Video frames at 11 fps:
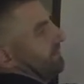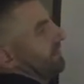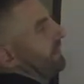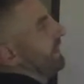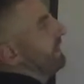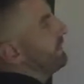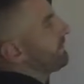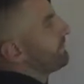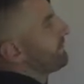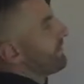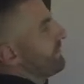okay?
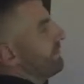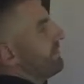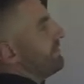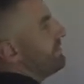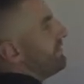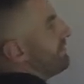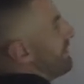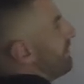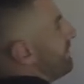So this is the same